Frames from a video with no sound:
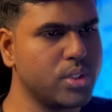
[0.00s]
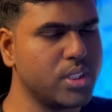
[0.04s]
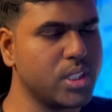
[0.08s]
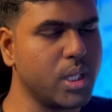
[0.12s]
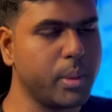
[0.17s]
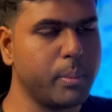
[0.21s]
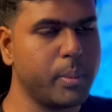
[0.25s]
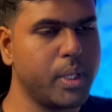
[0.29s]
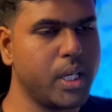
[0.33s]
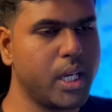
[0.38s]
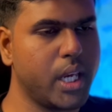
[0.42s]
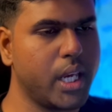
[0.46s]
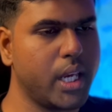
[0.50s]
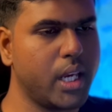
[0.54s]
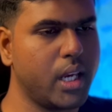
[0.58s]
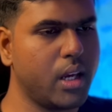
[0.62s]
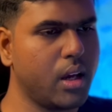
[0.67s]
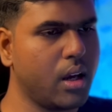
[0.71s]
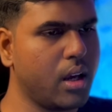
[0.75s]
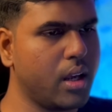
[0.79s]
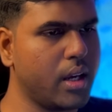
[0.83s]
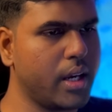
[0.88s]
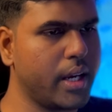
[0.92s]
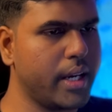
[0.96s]
Gemini
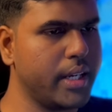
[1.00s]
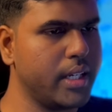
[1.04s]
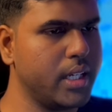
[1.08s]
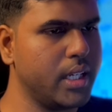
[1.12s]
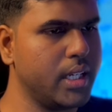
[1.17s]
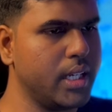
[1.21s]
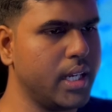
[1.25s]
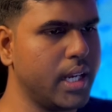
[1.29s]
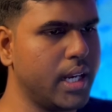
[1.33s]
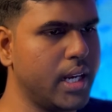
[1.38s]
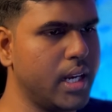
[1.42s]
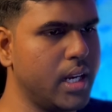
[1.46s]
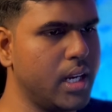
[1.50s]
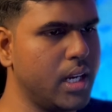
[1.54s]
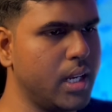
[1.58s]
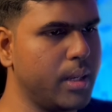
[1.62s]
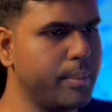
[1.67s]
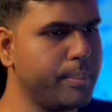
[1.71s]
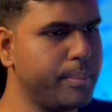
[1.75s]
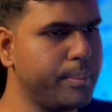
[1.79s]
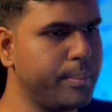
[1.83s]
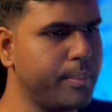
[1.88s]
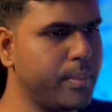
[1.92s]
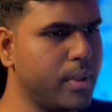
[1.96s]
or any
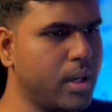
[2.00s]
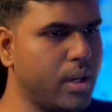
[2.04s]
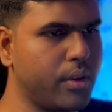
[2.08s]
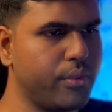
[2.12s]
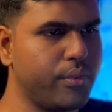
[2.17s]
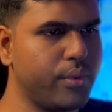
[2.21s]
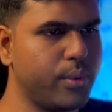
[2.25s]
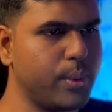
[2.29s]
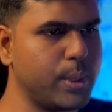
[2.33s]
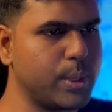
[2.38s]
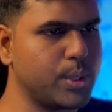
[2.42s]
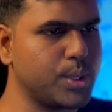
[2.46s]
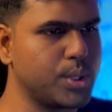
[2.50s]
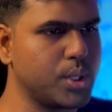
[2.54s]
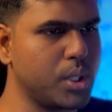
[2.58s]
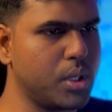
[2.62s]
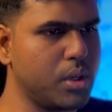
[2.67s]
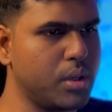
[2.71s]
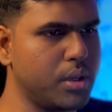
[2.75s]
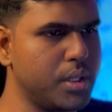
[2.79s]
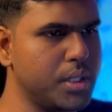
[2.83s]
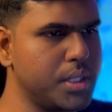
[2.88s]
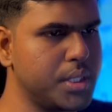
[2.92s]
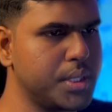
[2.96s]
LLM of your
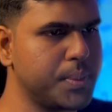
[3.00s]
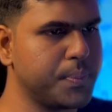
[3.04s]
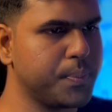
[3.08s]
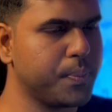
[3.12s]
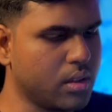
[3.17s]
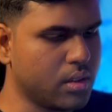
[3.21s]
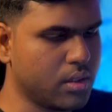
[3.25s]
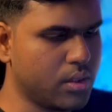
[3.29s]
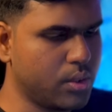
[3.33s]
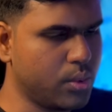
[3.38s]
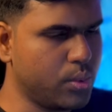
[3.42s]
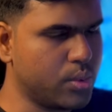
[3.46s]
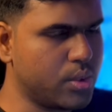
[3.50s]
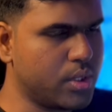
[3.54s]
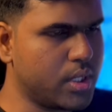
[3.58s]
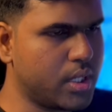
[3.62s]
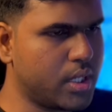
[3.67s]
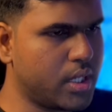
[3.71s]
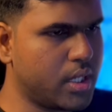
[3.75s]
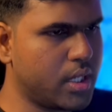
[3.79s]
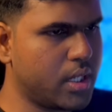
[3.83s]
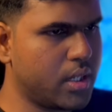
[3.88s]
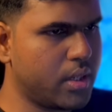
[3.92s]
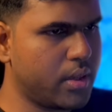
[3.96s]
choice, you
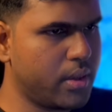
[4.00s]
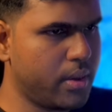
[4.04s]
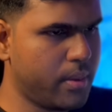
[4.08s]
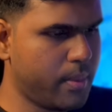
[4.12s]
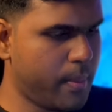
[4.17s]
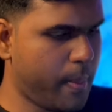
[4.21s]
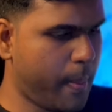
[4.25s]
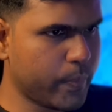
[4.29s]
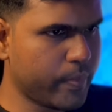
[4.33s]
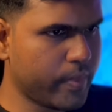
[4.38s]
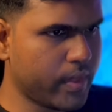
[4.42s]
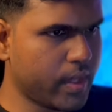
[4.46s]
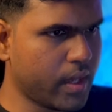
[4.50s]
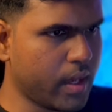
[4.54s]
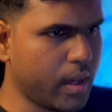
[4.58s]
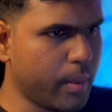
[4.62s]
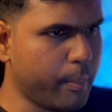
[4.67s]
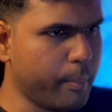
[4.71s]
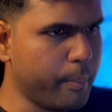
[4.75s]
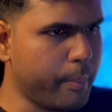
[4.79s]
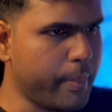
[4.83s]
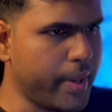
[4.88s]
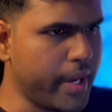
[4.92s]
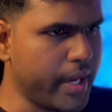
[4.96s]
say,
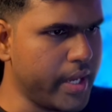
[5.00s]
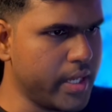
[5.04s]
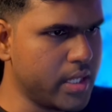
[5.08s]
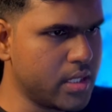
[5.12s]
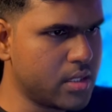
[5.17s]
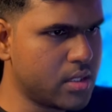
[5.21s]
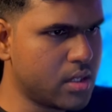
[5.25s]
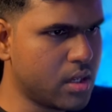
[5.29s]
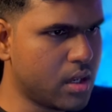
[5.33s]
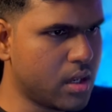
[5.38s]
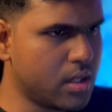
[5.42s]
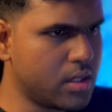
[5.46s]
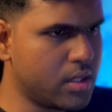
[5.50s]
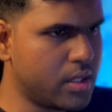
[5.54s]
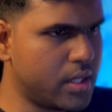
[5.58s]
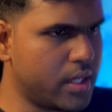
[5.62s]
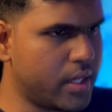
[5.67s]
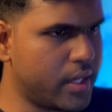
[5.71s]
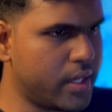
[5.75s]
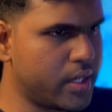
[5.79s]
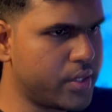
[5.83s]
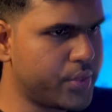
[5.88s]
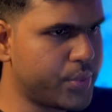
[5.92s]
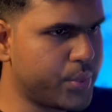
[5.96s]
based on
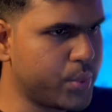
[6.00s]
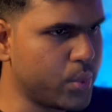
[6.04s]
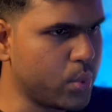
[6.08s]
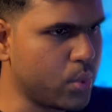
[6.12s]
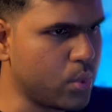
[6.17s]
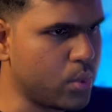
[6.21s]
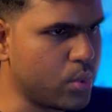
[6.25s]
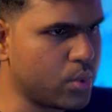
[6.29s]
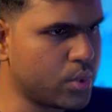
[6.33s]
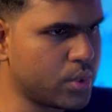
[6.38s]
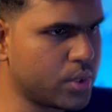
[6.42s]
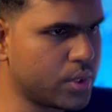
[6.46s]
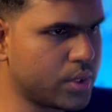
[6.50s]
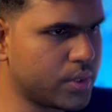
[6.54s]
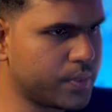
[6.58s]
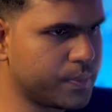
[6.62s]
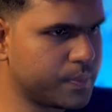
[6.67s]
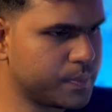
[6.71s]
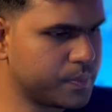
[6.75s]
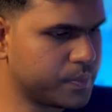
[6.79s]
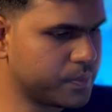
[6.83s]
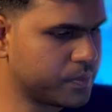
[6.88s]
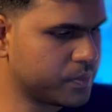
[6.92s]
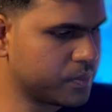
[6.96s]
these notes,
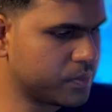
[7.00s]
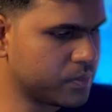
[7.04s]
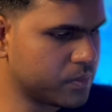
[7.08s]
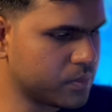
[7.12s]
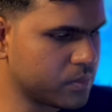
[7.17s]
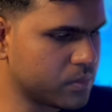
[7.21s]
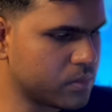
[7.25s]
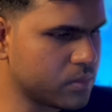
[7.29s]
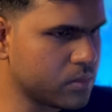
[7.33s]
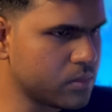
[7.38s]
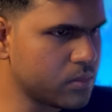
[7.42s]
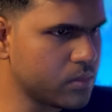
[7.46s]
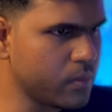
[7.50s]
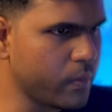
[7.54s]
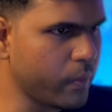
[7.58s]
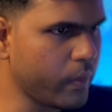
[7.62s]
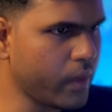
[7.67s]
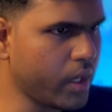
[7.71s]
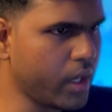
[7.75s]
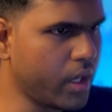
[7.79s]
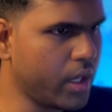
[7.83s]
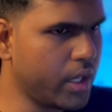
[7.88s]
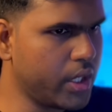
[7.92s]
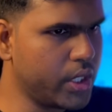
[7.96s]

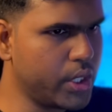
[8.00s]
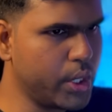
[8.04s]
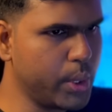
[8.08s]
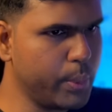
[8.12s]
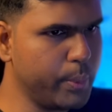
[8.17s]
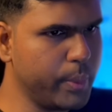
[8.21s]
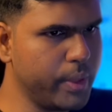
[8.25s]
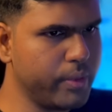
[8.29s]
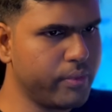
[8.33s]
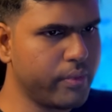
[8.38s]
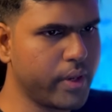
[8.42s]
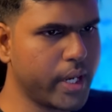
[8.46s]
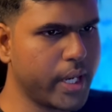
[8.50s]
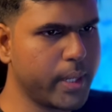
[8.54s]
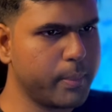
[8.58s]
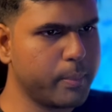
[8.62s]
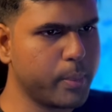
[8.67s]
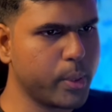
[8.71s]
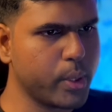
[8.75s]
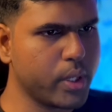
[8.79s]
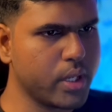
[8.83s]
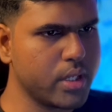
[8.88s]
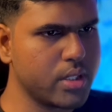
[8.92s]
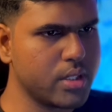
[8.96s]
give me 5
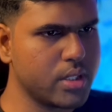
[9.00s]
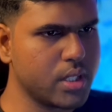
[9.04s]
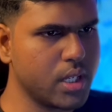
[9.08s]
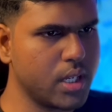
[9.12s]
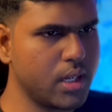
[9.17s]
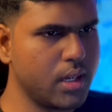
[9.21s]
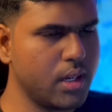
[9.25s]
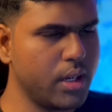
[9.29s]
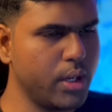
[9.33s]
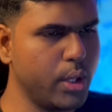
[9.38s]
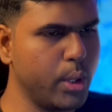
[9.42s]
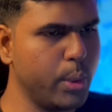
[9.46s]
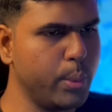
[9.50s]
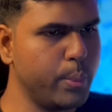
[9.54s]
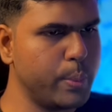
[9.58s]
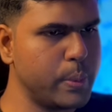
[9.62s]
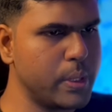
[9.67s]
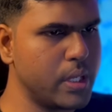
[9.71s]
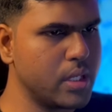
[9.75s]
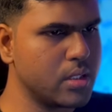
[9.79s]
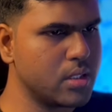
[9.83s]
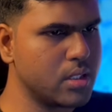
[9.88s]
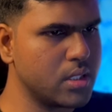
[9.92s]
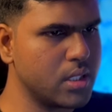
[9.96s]
potential
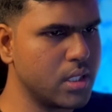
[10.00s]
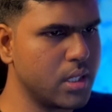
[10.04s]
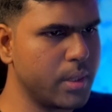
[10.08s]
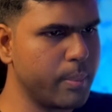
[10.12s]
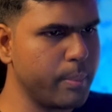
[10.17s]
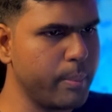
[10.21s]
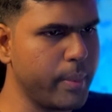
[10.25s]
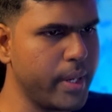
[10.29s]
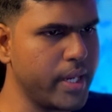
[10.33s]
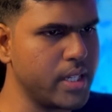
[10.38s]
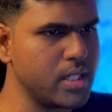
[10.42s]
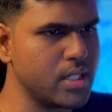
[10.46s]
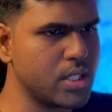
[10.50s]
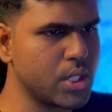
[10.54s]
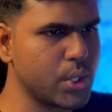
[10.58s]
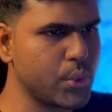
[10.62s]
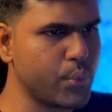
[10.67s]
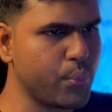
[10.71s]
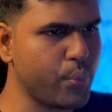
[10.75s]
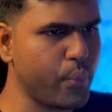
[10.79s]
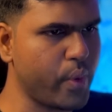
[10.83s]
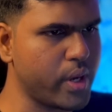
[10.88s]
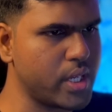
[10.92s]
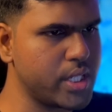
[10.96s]
UPSC mains
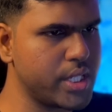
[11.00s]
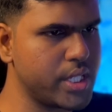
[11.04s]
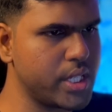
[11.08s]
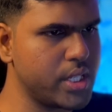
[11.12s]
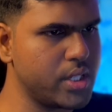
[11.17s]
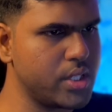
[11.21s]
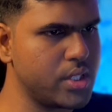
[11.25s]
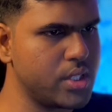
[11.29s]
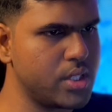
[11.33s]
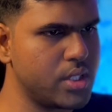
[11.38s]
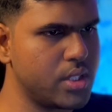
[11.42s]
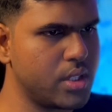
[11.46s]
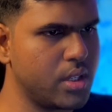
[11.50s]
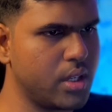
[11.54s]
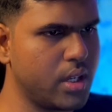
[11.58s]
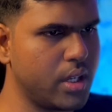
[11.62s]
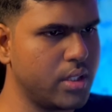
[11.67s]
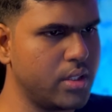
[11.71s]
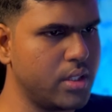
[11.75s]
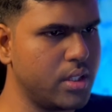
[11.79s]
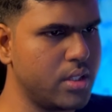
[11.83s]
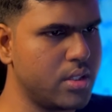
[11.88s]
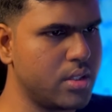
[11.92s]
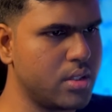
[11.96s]
questions
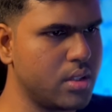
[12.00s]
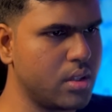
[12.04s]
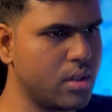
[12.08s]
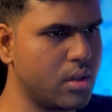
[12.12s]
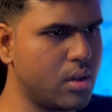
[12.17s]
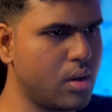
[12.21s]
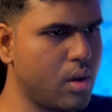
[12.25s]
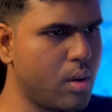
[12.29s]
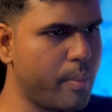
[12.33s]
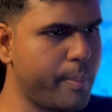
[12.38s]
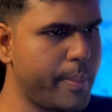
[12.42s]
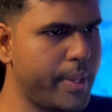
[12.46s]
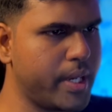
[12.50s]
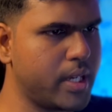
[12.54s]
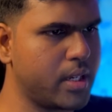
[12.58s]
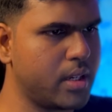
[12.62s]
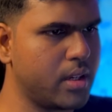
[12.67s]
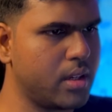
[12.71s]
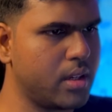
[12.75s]
on this topic